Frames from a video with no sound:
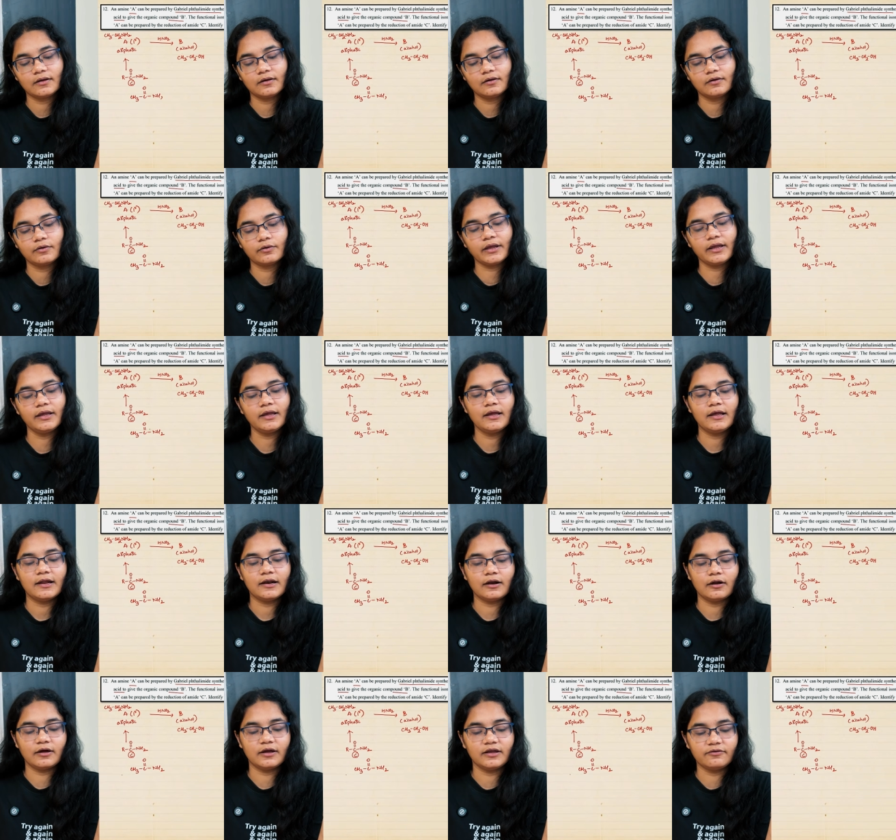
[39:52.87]
Okay,
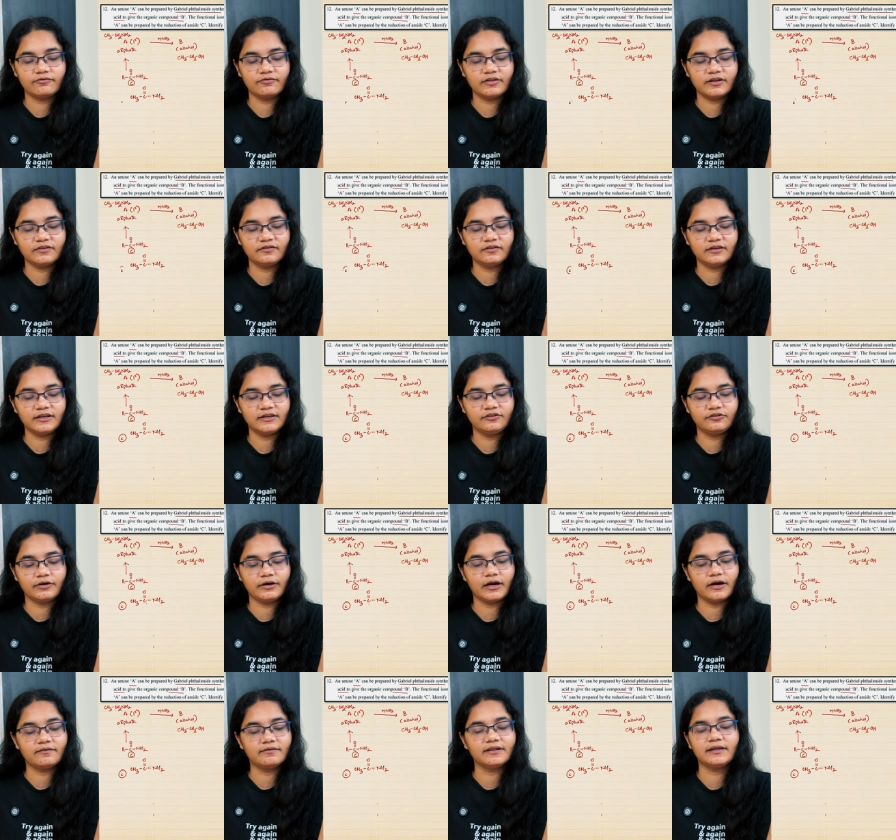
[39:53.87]
now if this C is
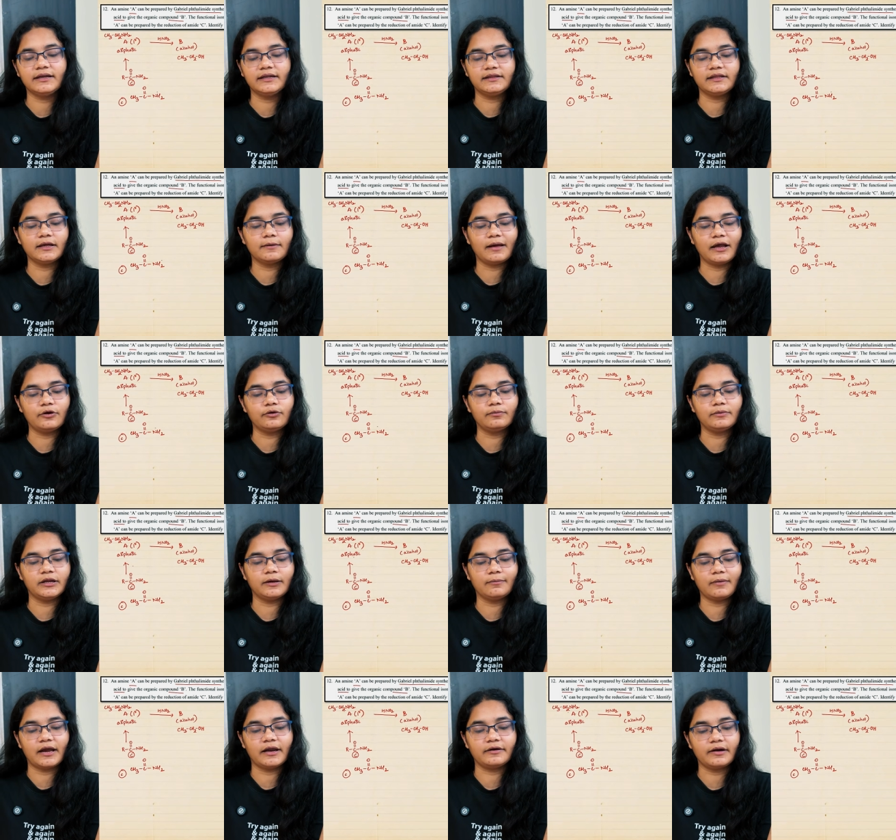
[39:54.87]
treated with lithium aluminum
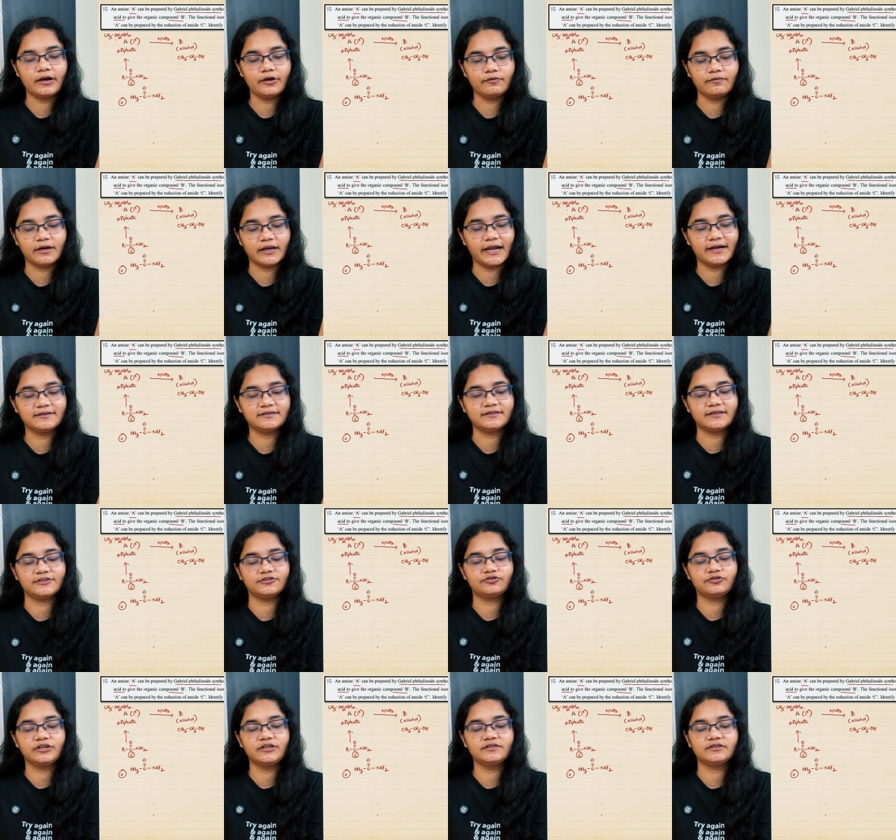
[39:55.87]
hydride, you will get
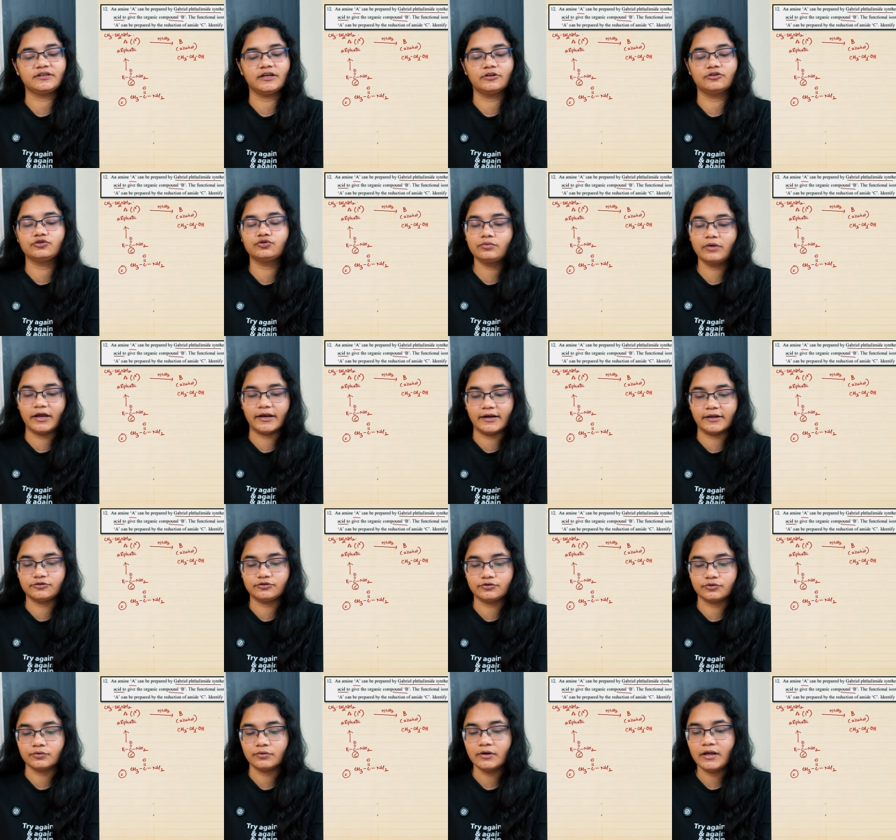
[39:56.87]
CH3, CH2,
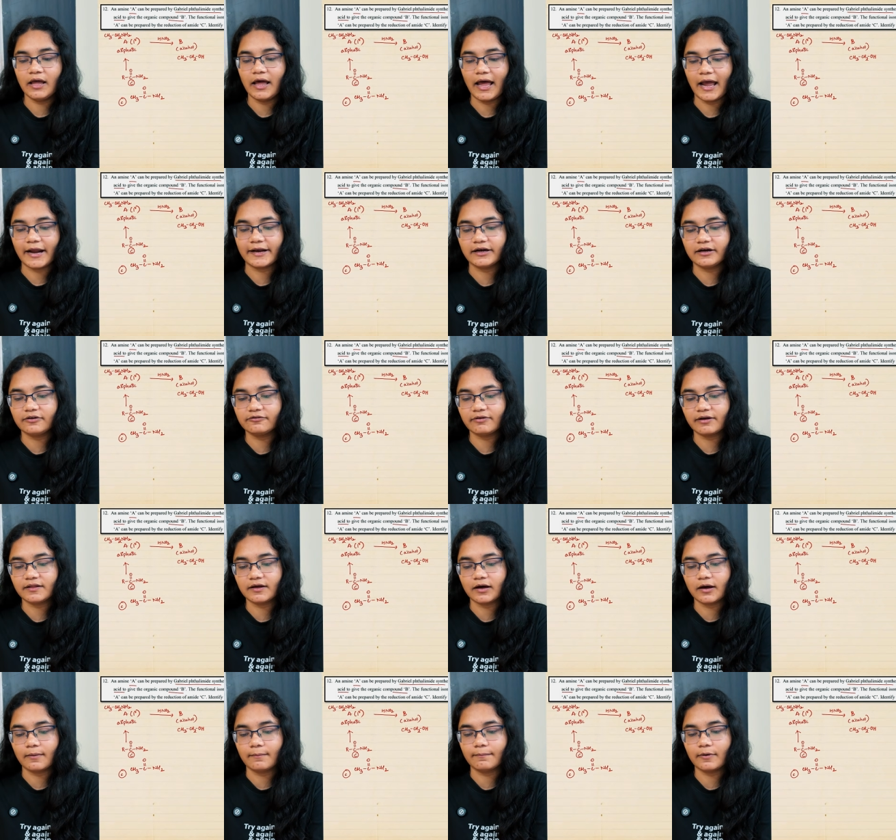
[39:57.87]
NH2. Identify the
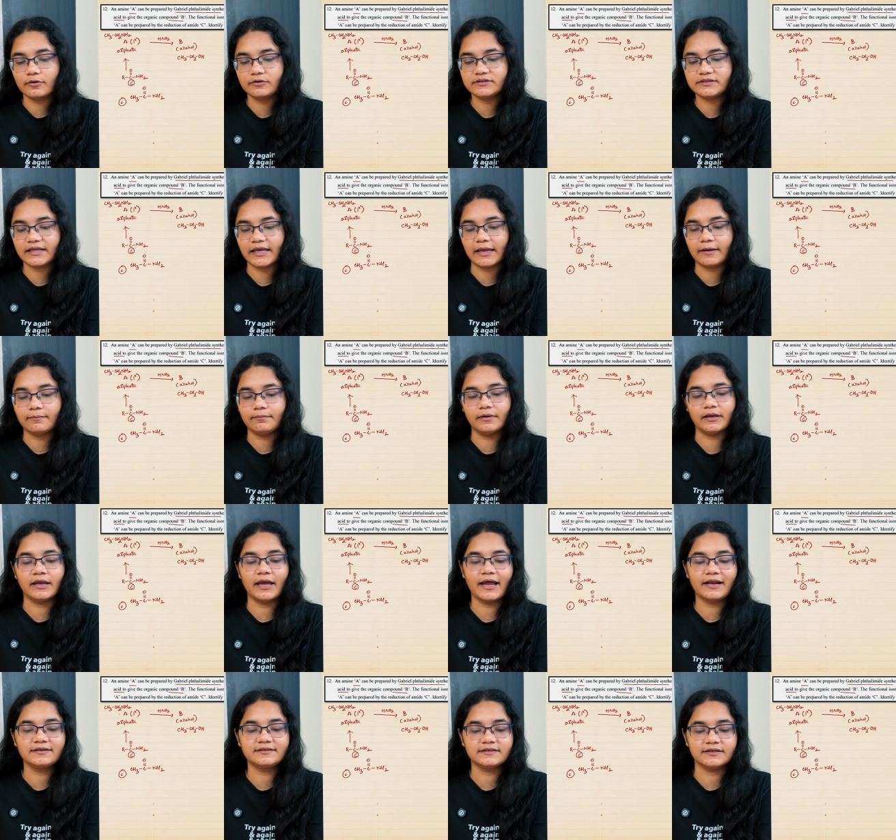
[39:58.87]
compounds A, B,
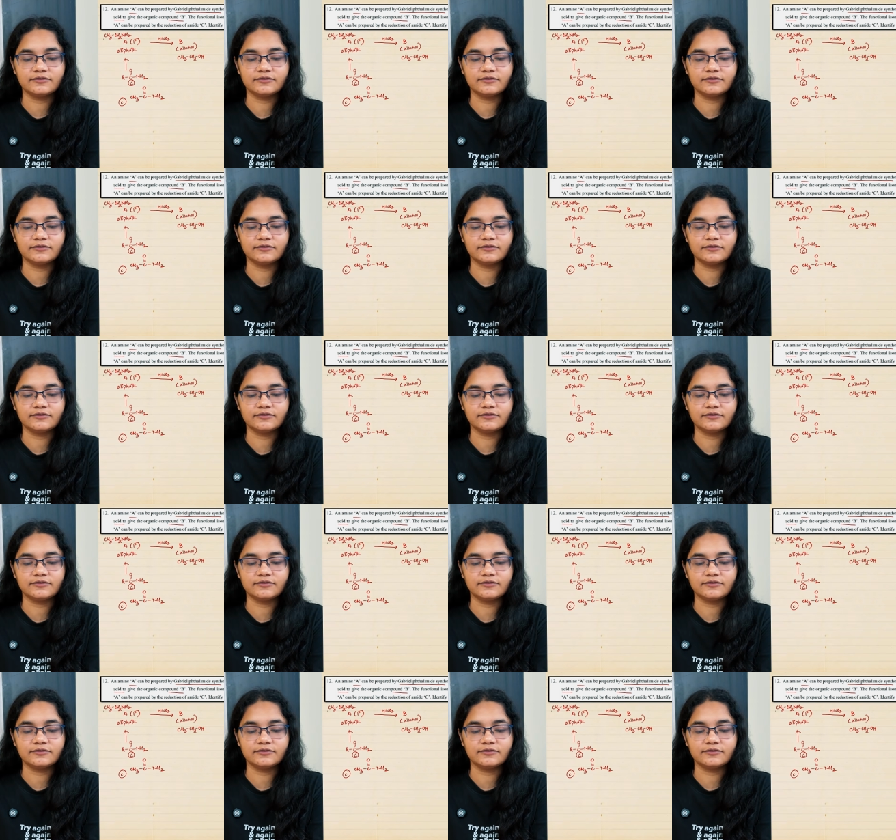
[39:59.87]
and C.